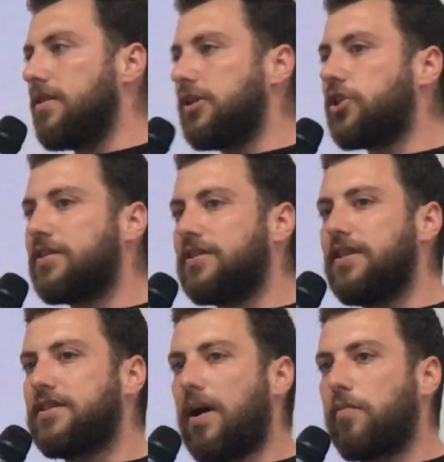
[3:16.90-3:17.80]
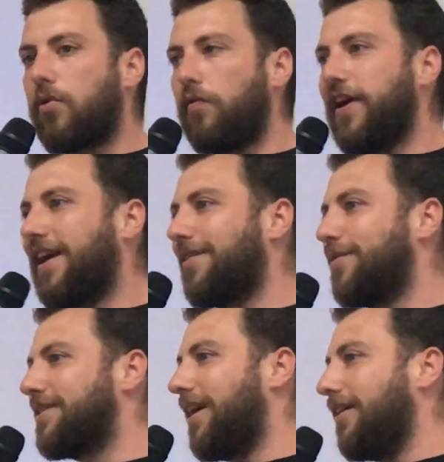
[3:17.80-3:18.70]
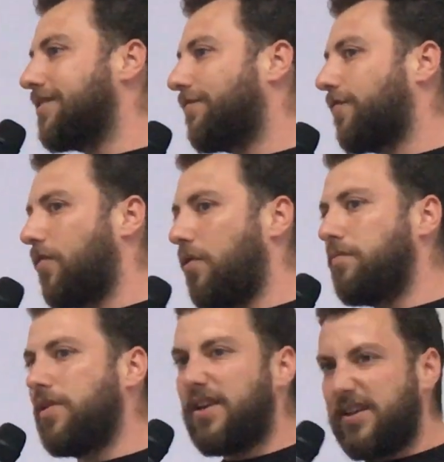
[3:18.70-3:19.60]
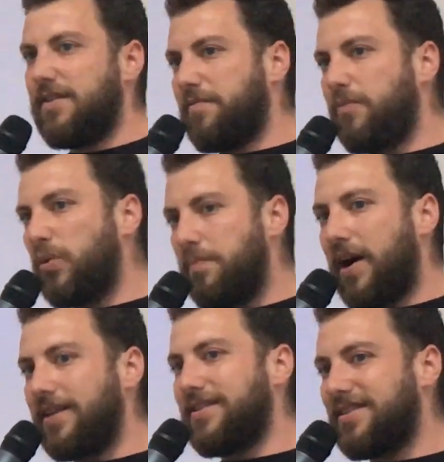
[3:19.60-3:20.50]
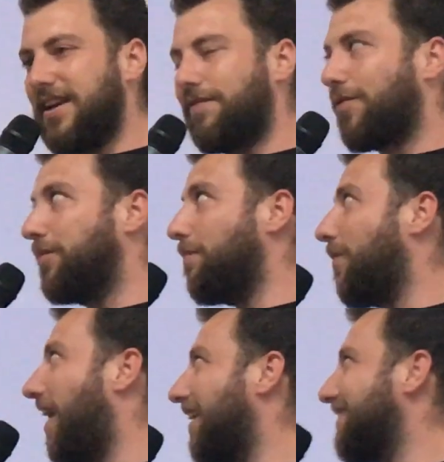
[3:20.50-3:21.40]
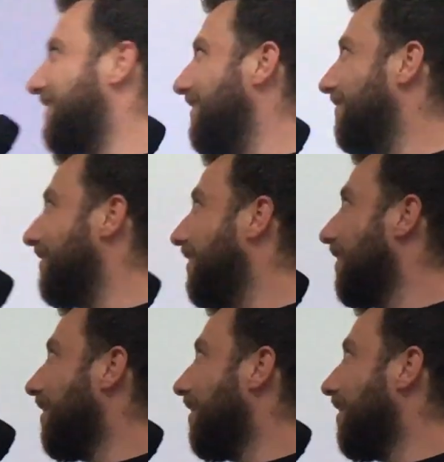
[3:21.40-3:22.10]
let's just see some growth hacking results from, we might say, from the past even.